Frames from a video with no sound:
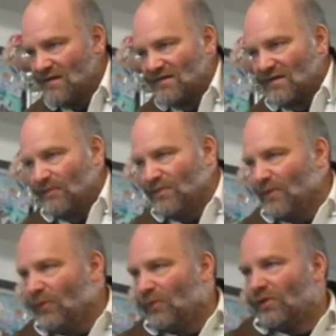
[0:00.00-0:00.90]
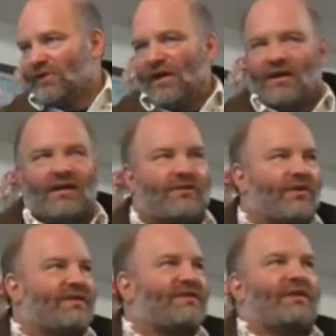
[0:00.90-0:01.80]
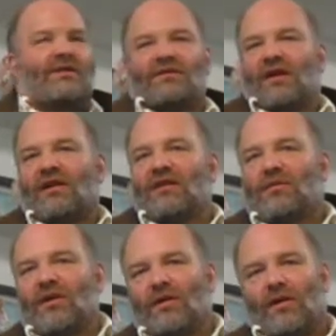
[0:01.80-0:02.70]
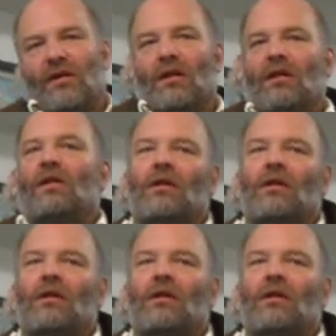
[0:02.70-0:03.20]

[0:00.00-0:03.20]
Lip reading: Some people were not interested in talking to me at all.